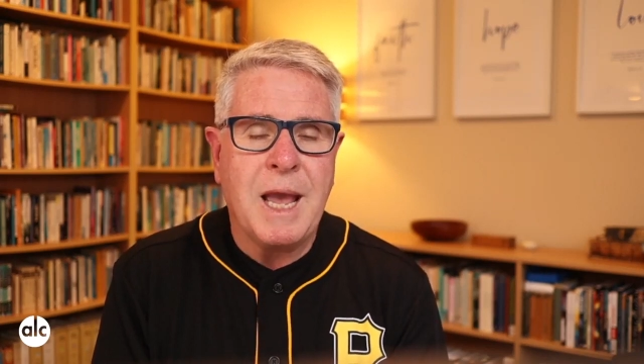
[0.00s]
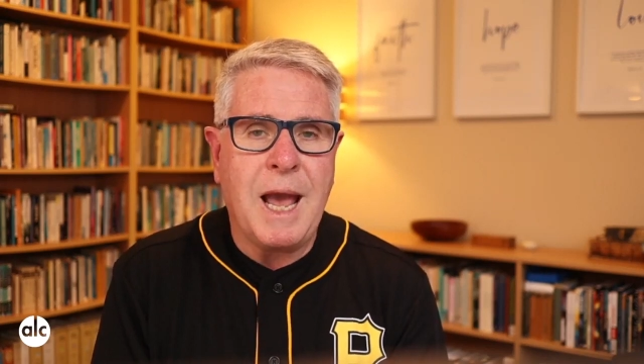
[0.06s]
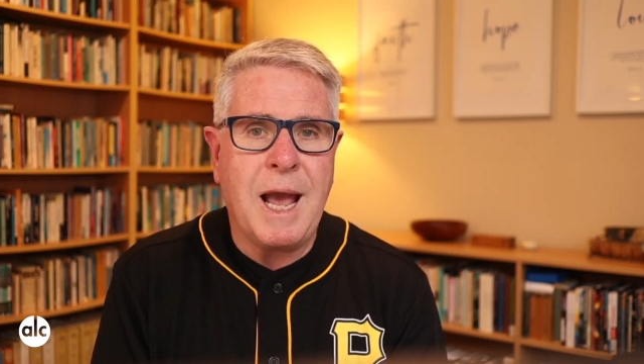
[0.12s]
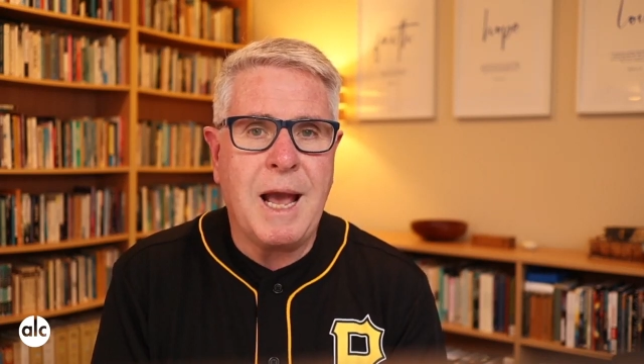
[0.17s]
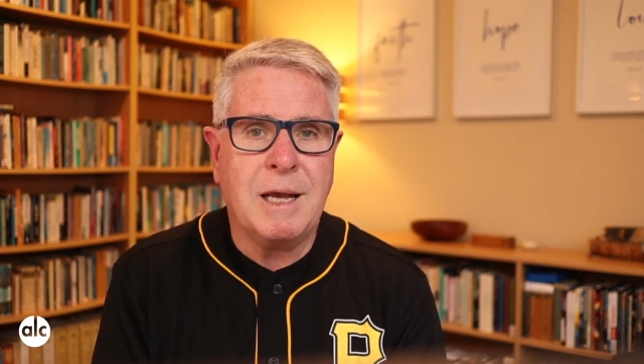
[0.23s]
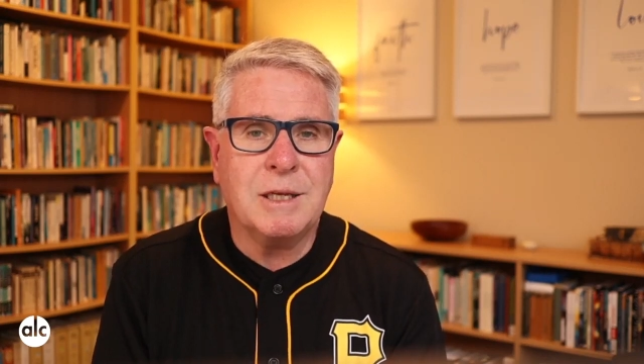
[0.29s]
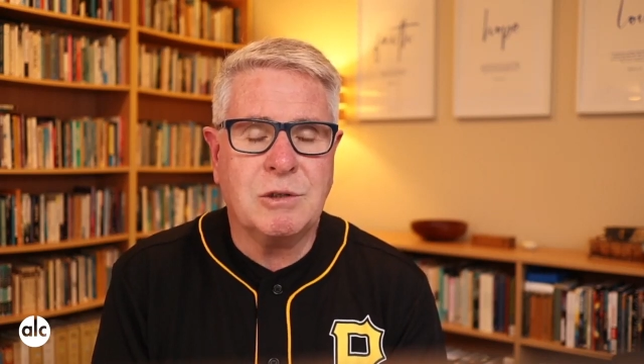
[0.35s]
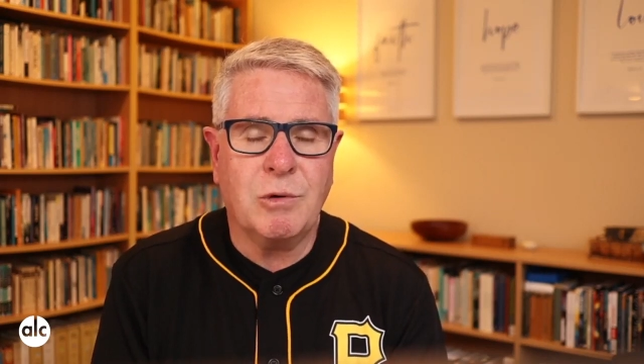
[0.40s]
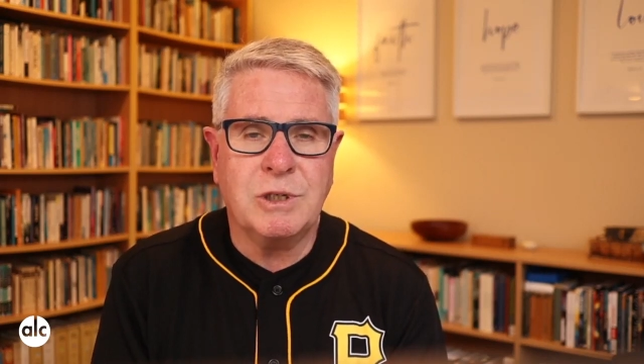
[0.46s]

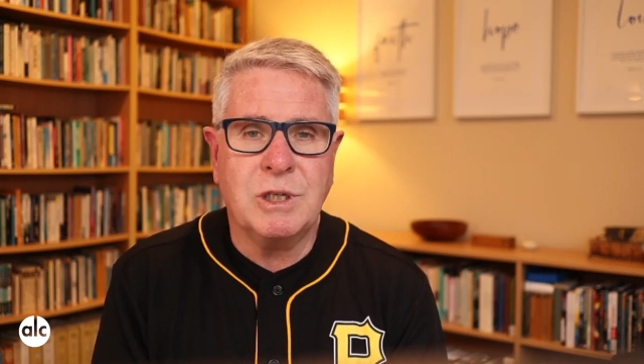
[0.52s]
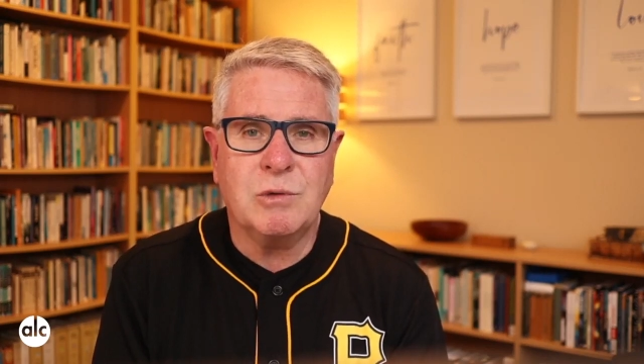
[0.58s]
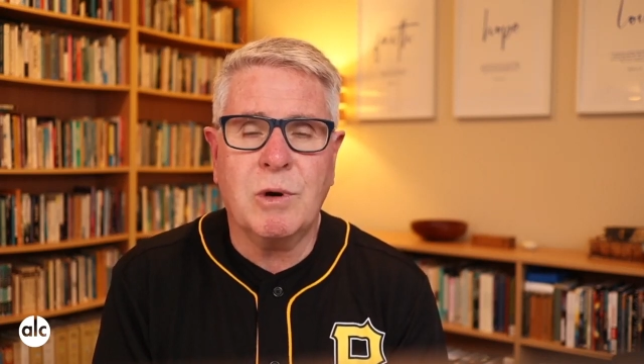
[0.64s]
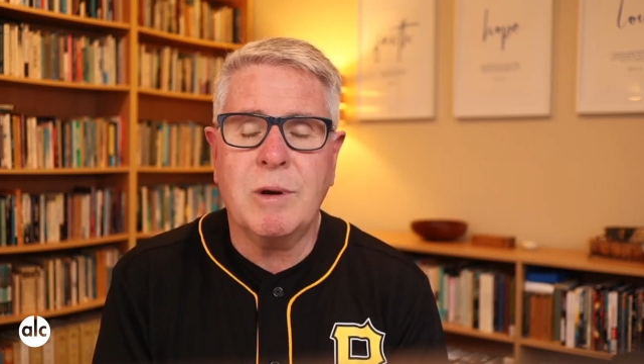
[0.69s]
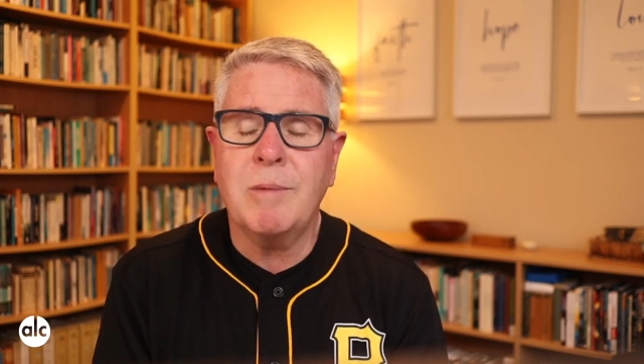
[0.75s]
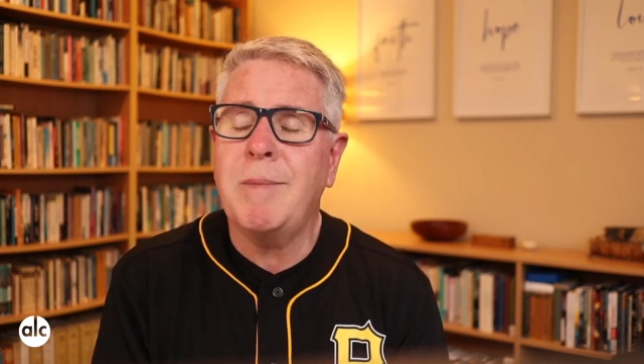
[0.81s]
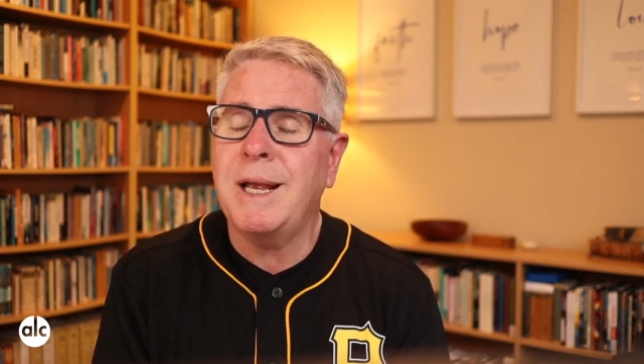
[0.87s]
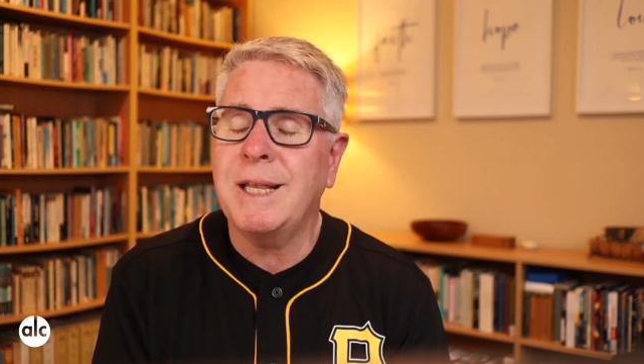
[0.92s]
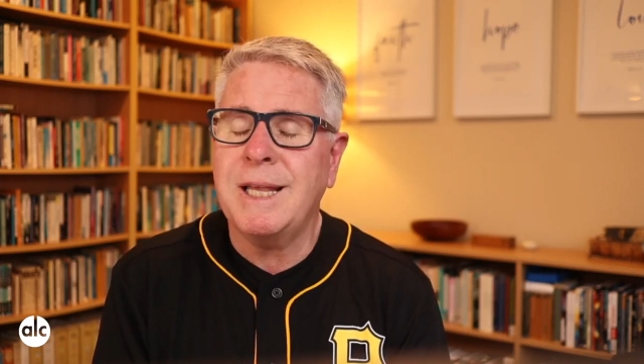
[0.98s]
Uh, so I just
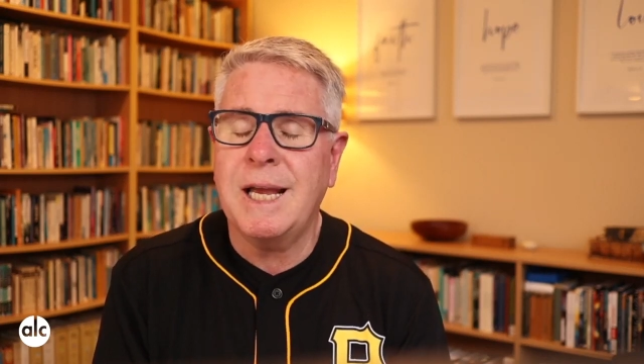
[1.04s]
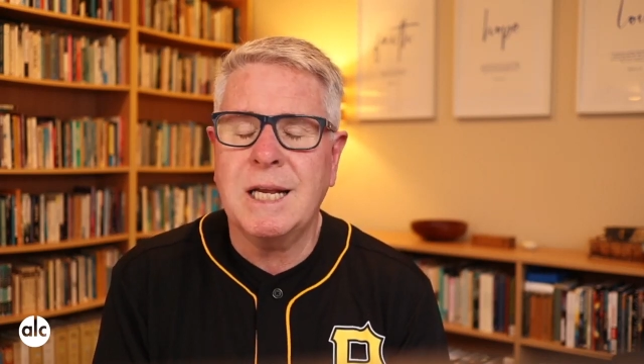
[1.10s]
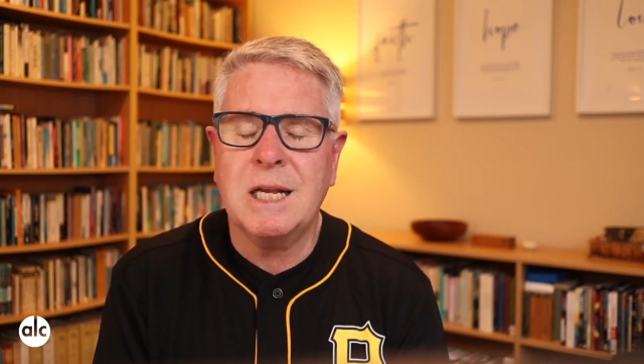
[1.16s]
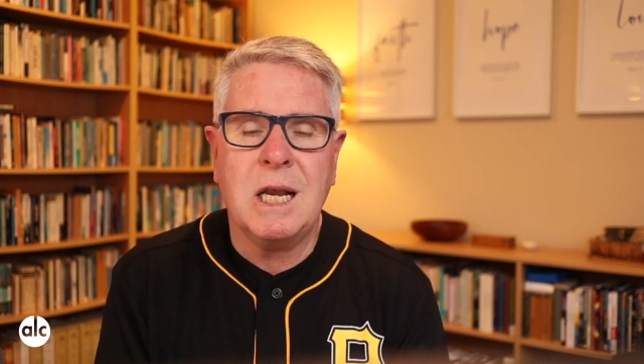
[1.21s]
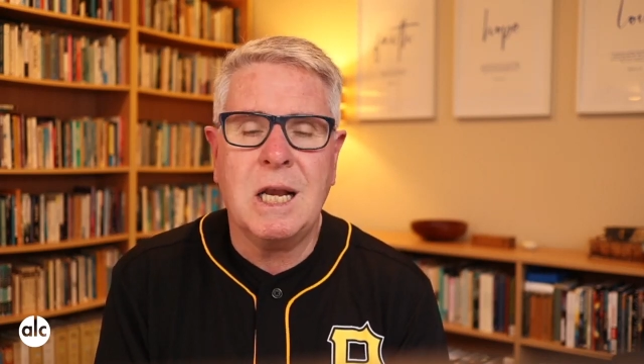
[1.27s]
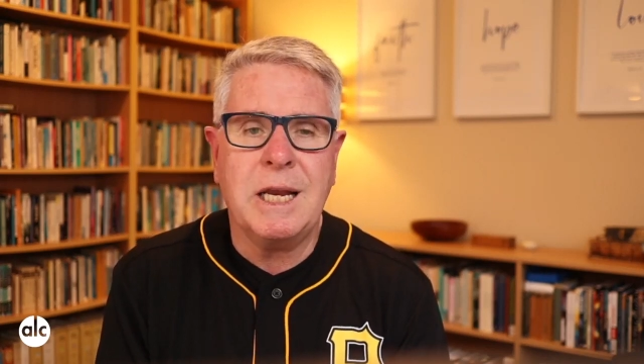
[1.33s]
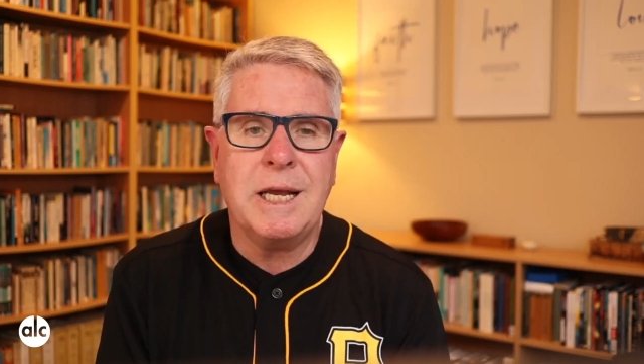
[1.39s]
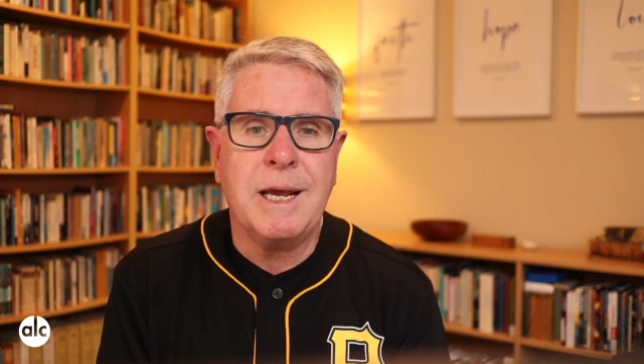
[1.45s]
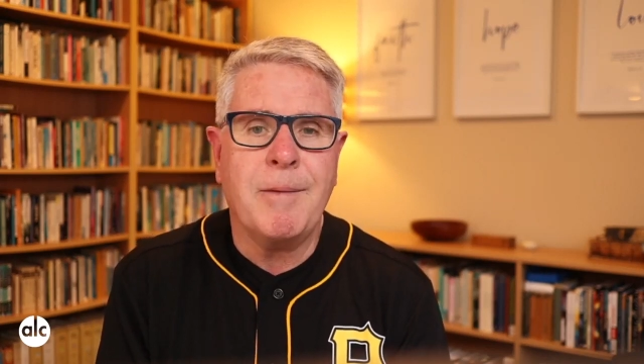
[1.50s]
want to make that
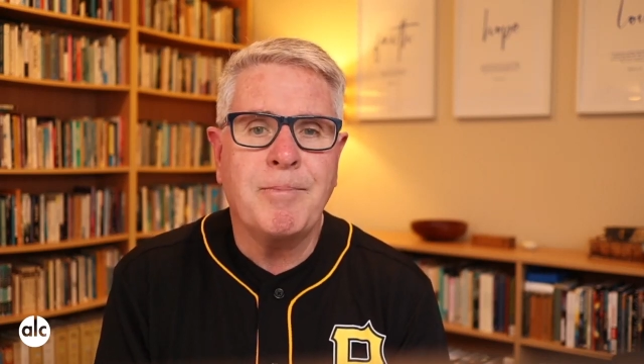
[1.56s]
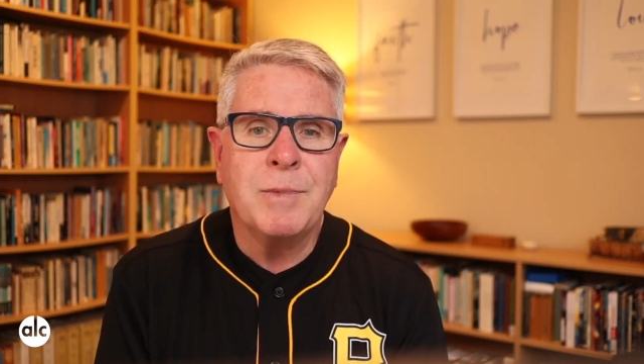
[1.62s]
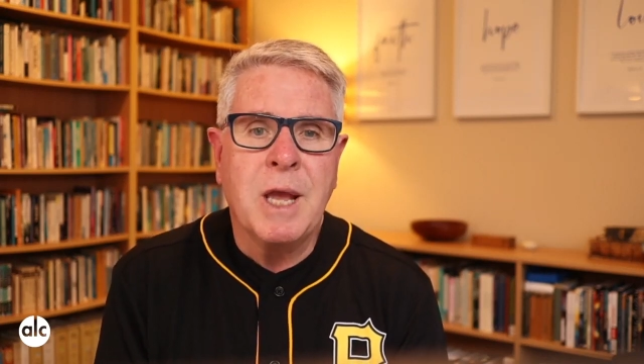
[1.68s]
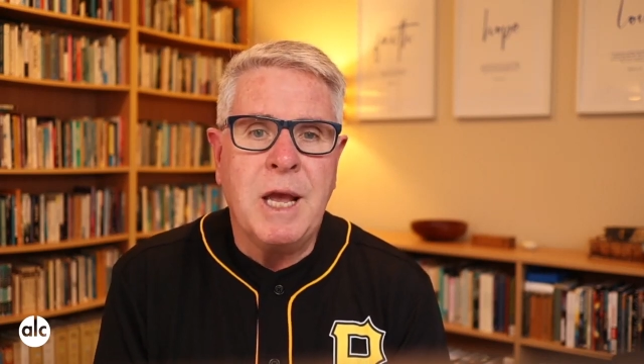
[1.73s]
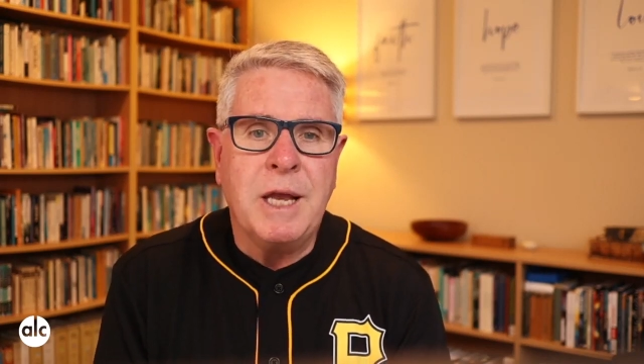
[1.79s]
clear.